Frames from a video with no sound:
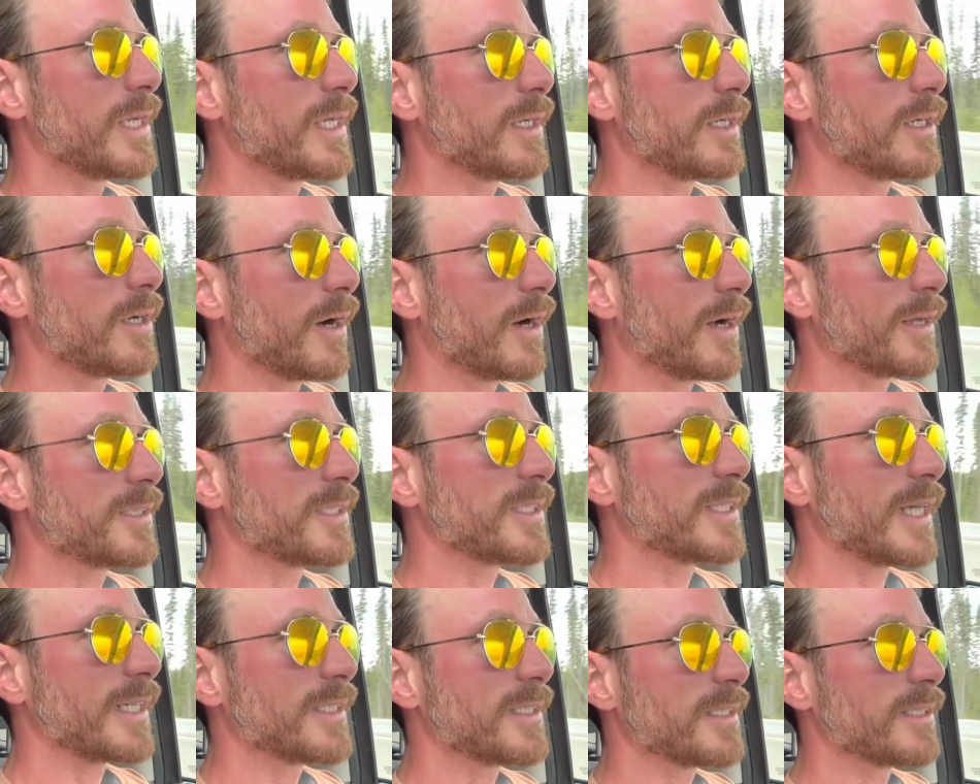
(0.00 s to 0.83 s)
God
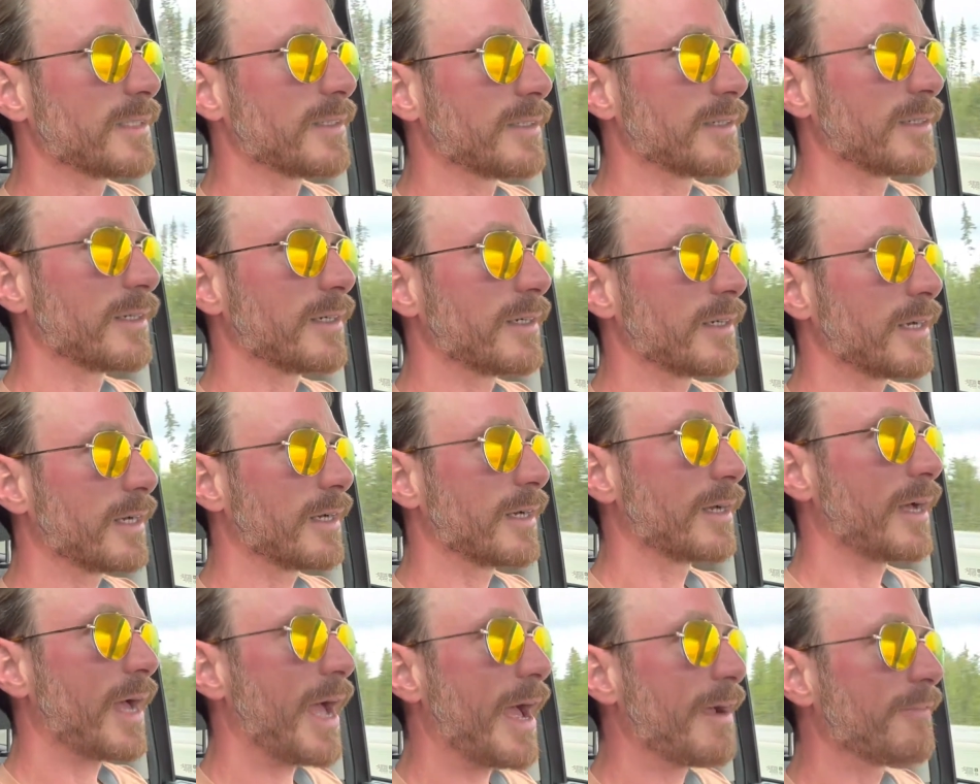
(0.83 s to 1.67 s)
says to
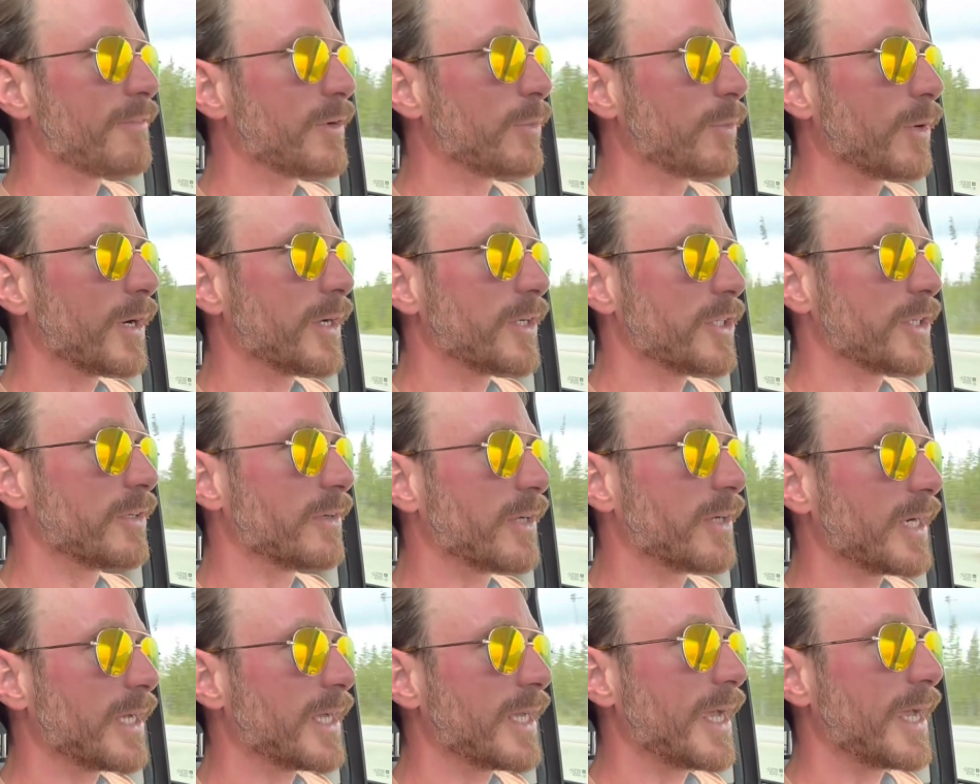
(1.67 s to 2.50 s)
everyone, "You're
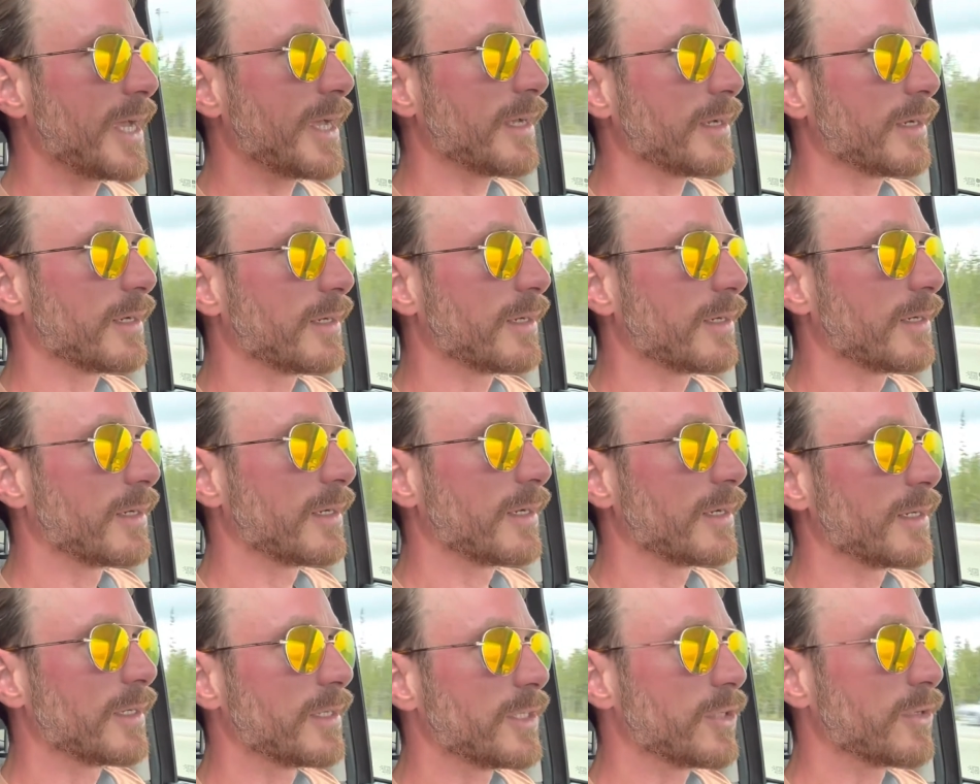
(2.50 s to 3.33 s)
a king,
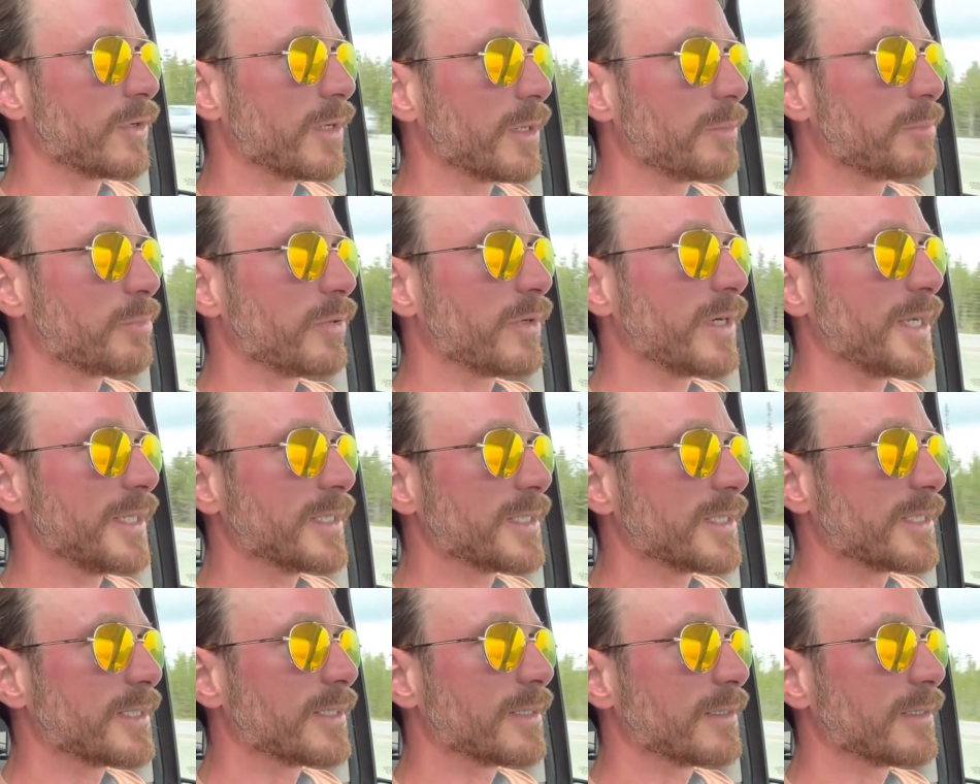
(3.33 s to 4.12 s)
you're a priest."